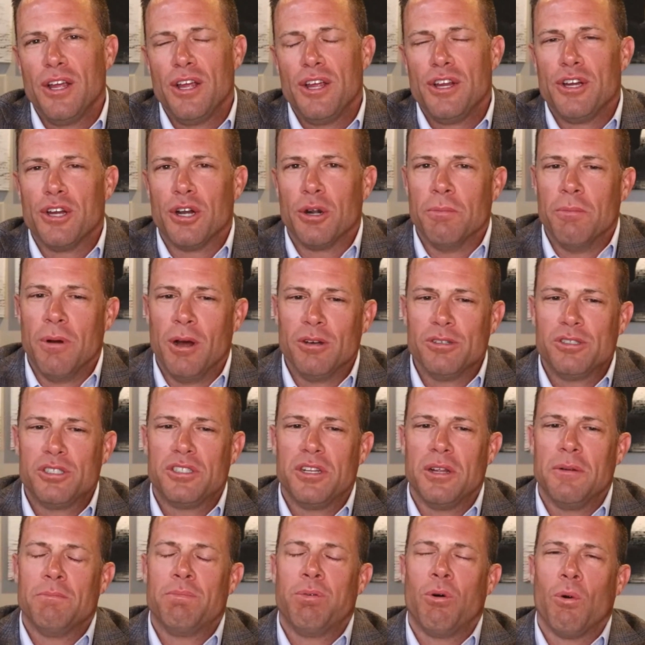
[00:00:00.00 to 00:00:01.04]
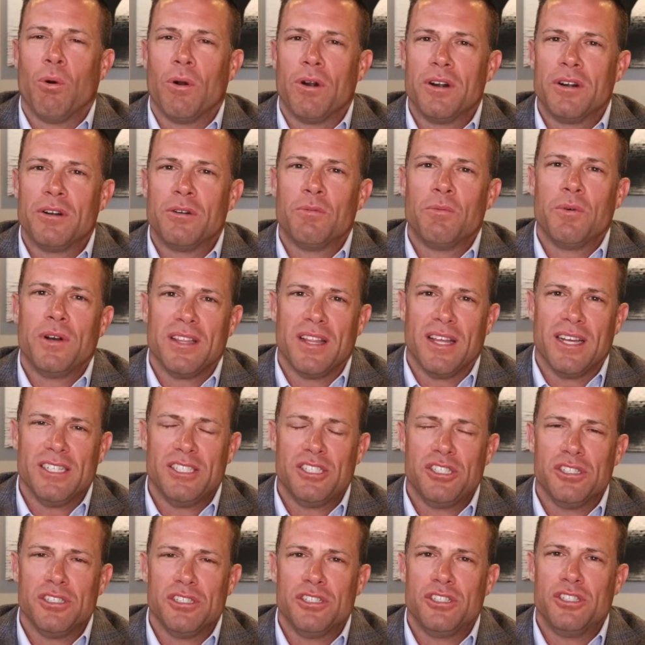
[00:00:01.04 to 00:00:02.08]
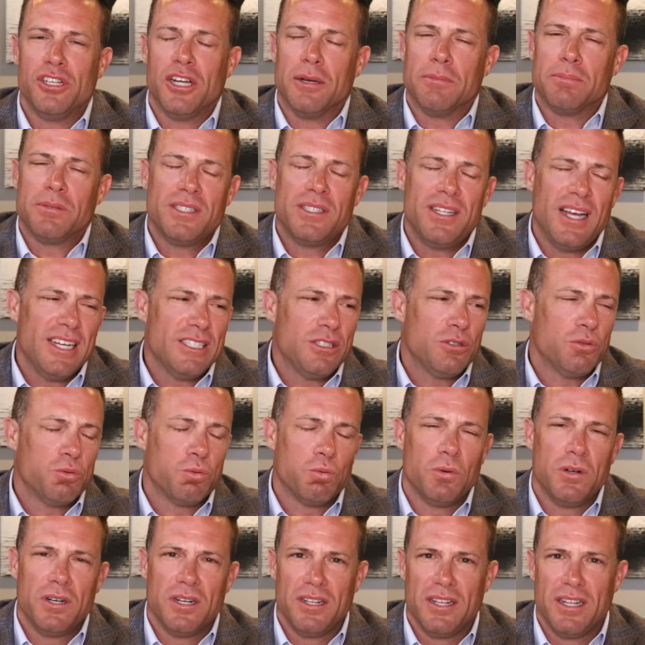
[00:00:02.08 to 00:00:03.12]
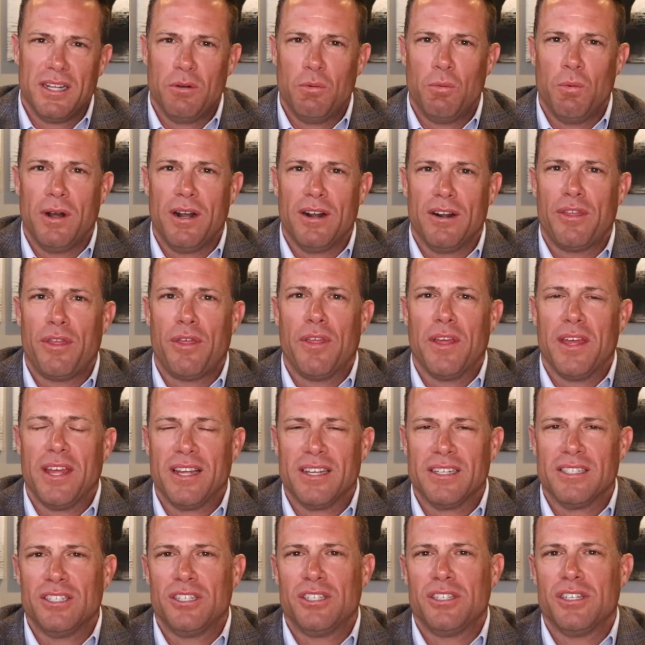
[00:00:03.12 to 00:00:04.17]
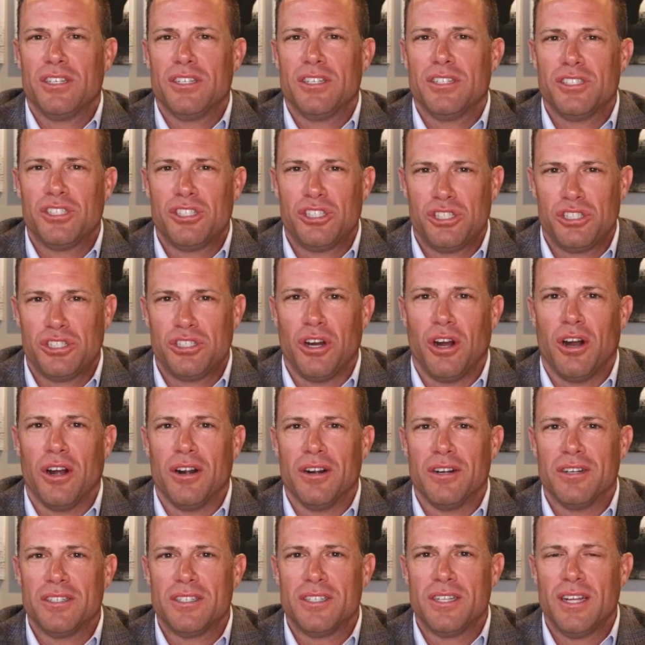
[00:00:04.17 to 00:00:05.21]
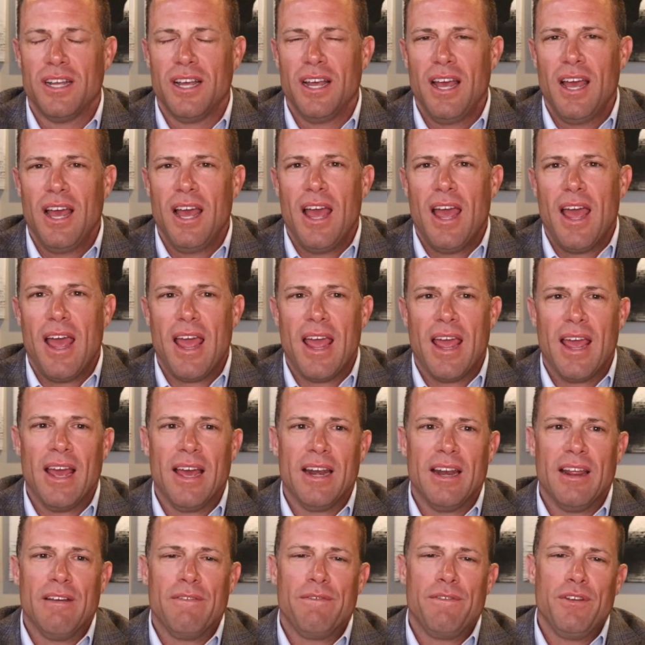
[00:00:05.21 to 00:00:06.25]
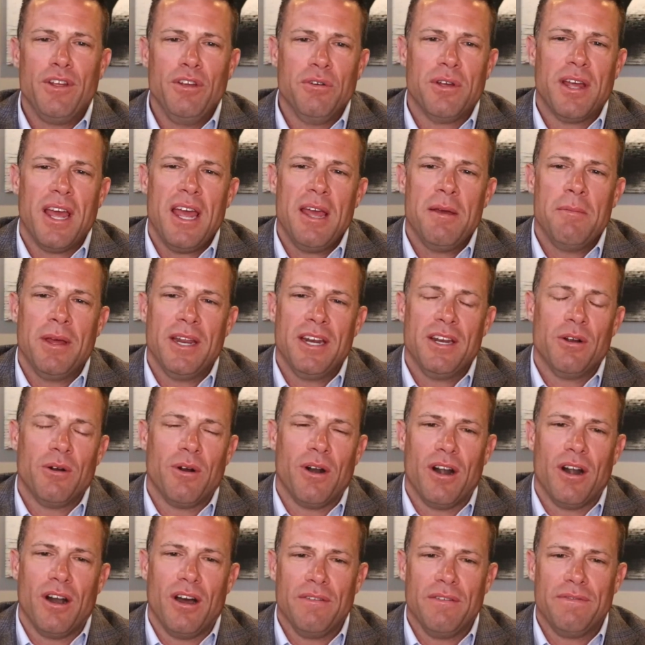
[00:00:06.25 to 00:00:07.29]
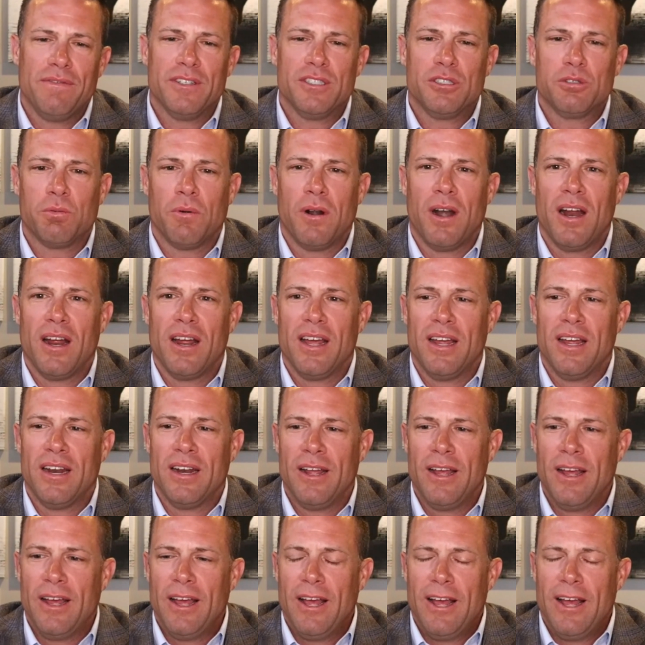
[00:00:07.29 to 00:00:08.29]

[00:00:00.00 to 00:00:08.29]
your most important relationships. That's really where things start. And if you came into our office, Ryan,